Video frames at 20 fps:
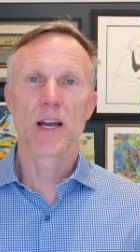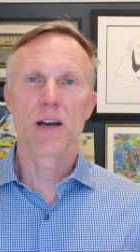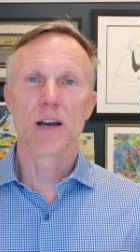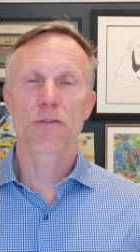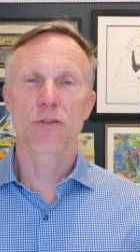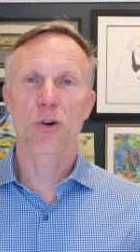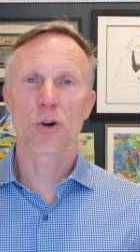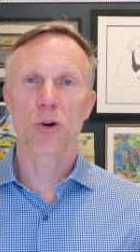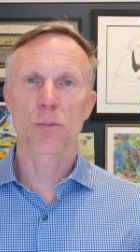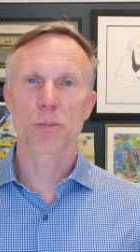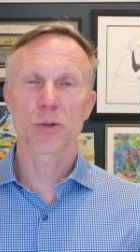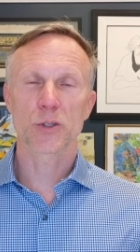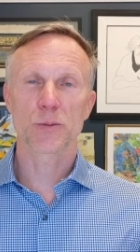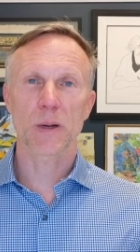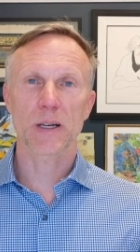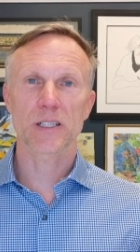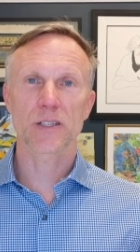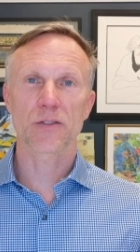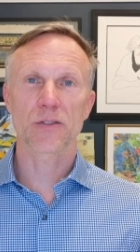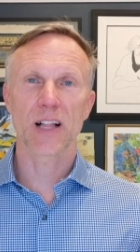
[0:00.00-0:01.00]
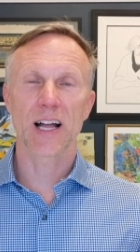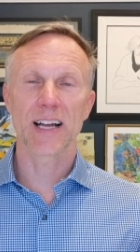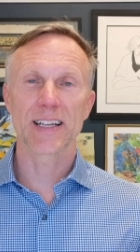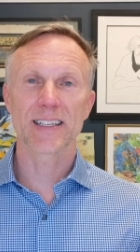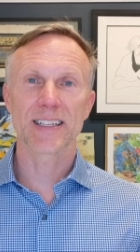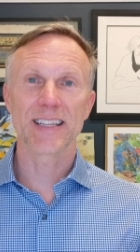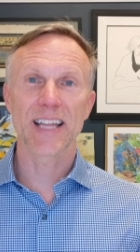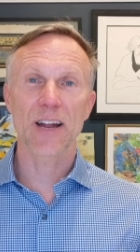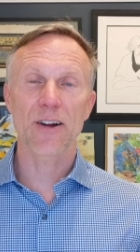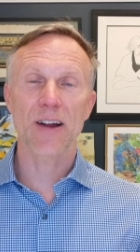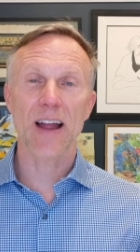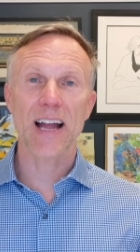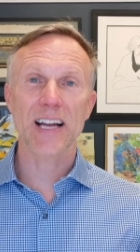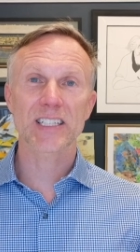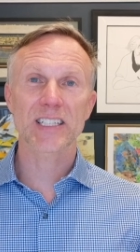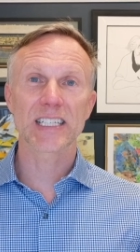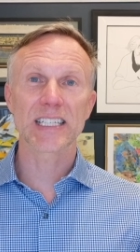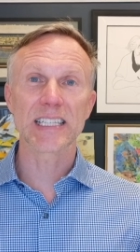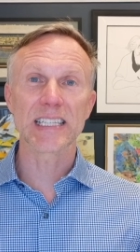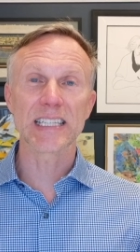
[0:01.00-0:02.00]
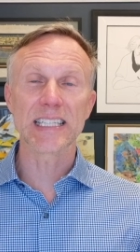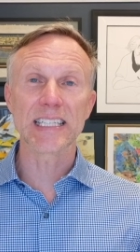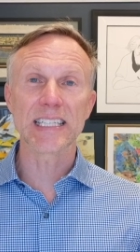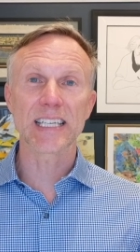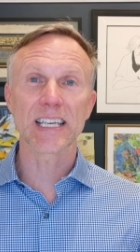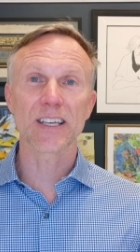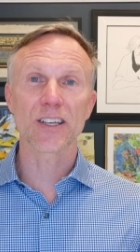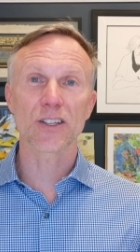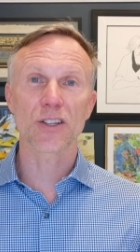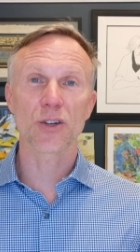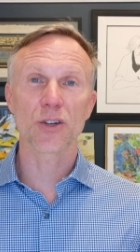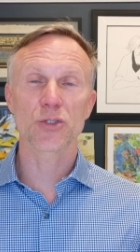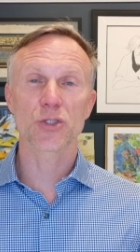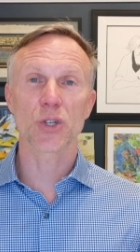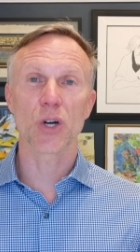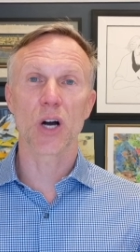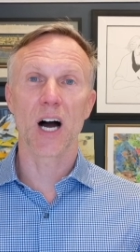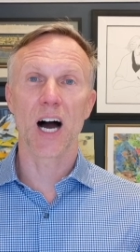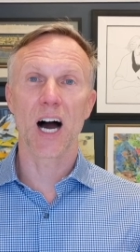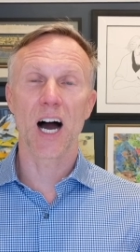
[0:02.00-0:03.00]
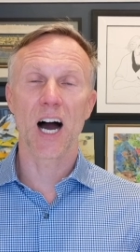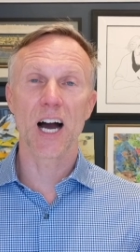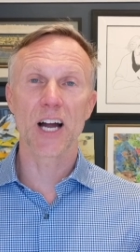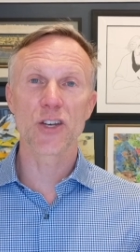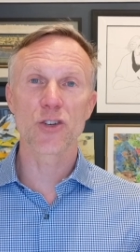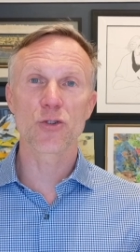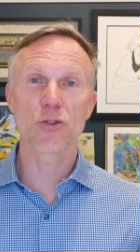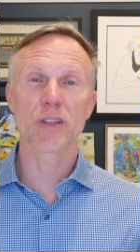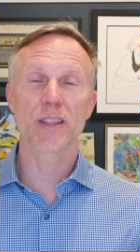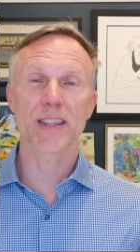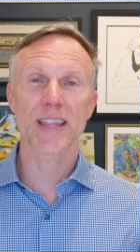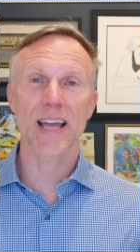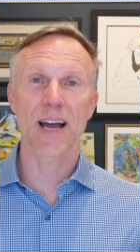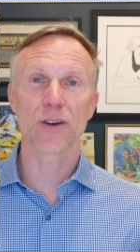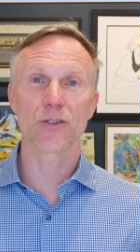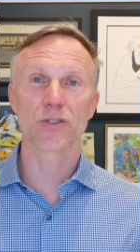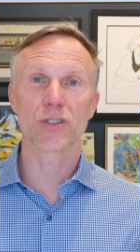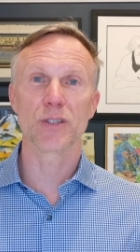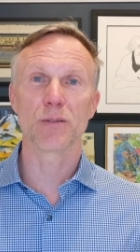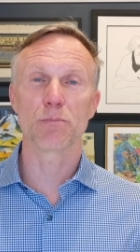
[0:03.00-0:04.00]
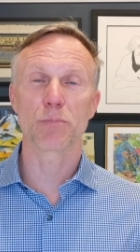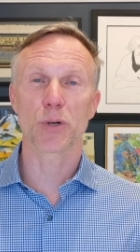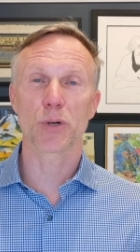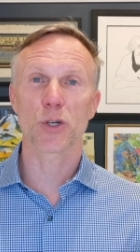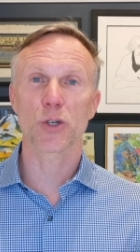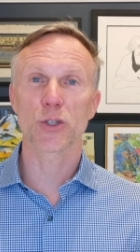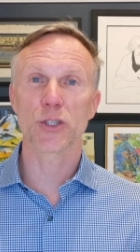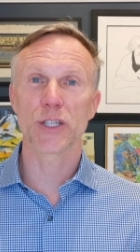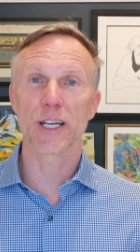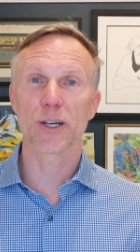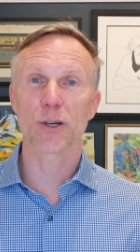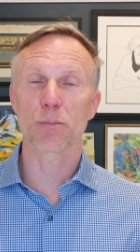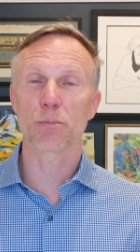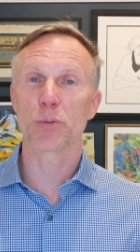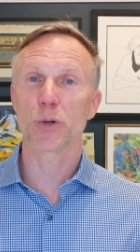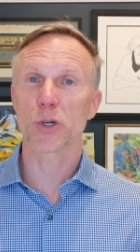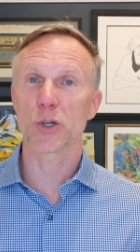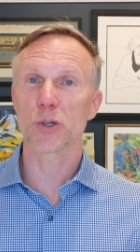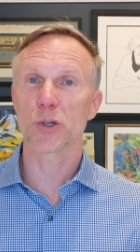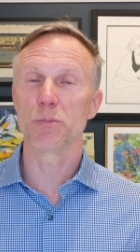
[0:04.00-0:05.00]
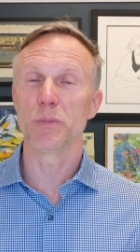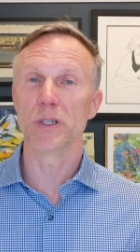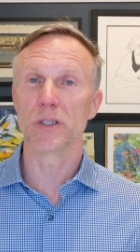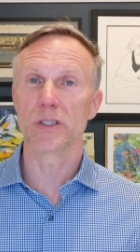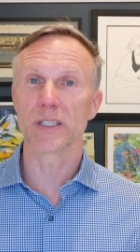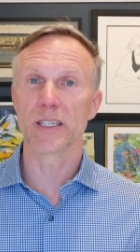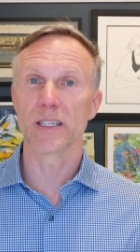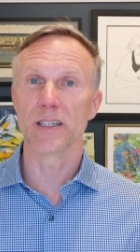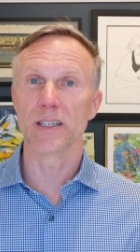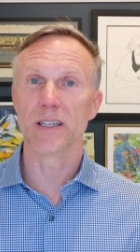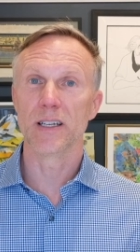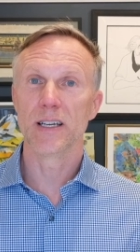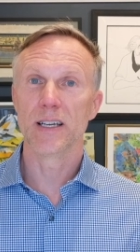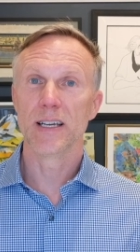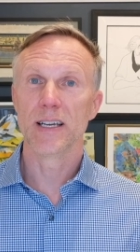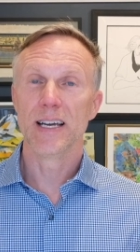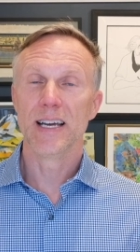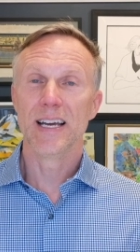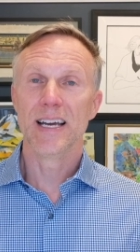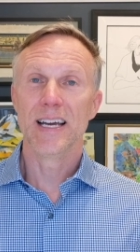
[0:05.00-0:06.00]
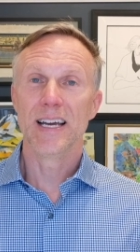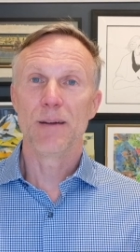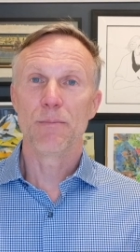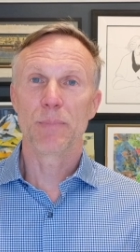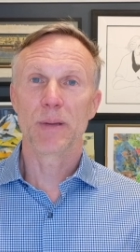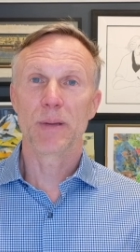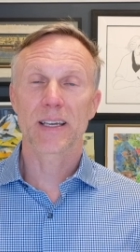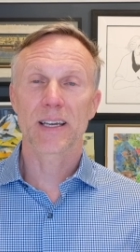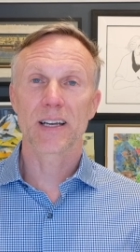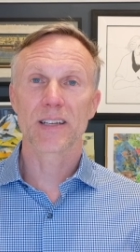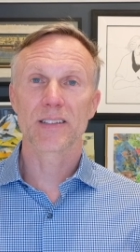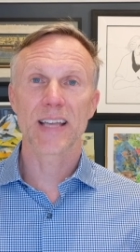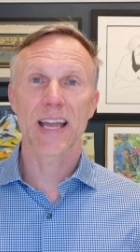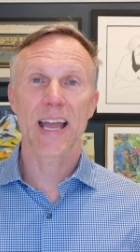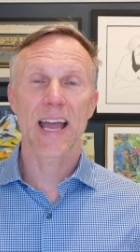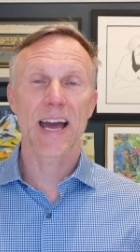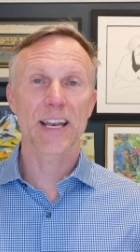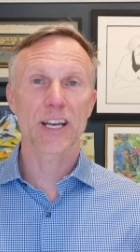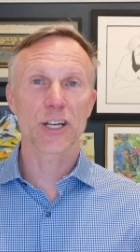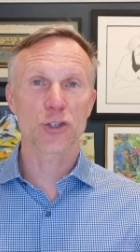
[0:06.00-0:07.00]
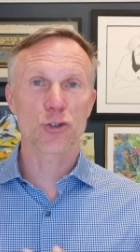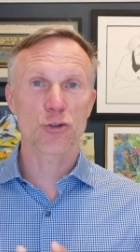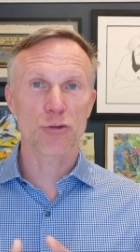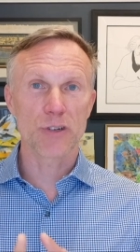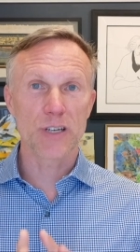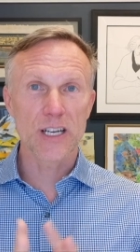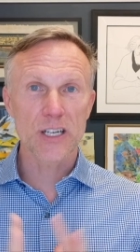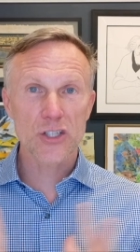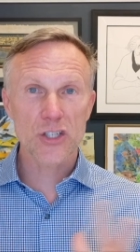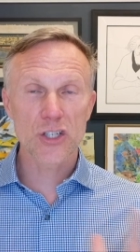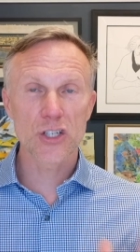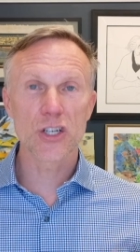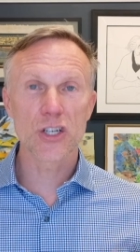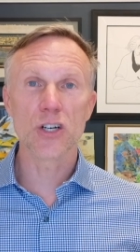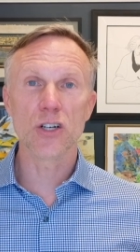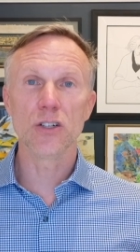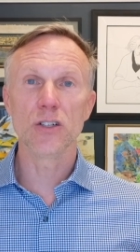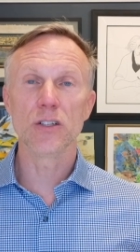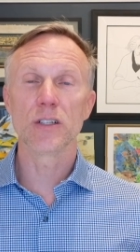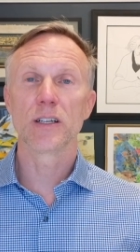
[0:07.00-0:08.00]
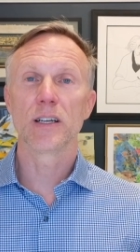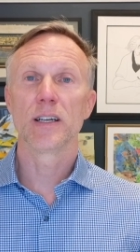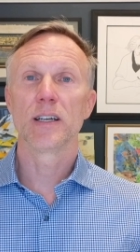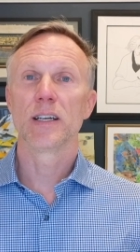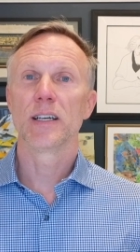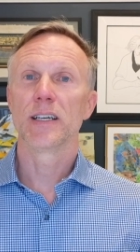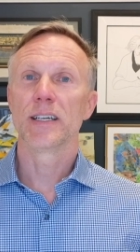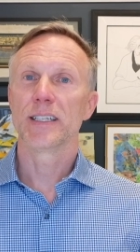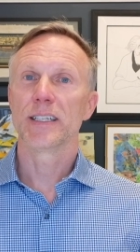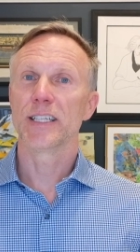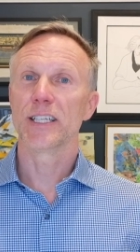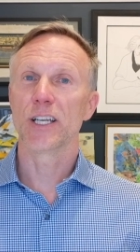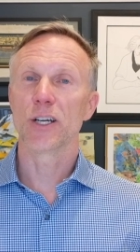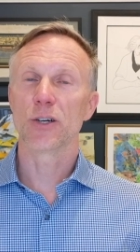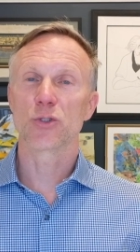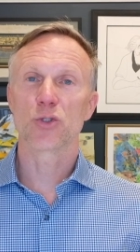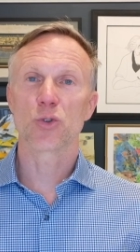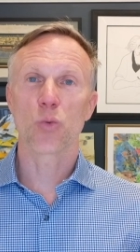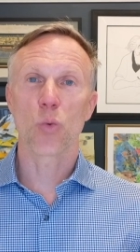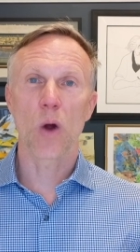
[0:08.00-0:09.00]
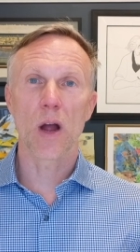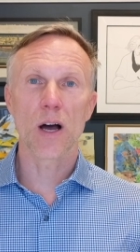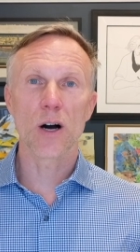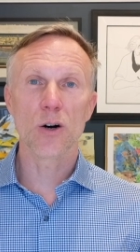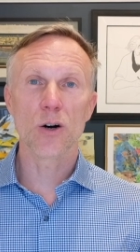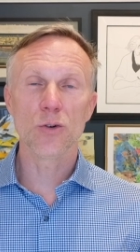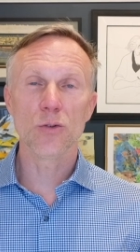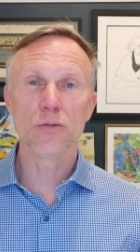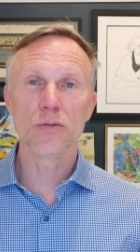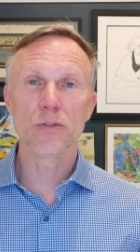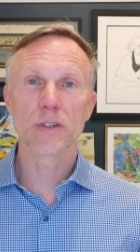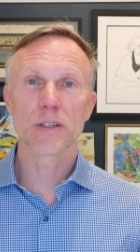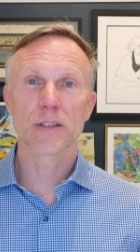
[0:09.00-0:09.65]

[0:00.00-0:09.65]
for a prospective client, and they're actually leaking close to $100,000 per year per million, because they had a traditional, 12,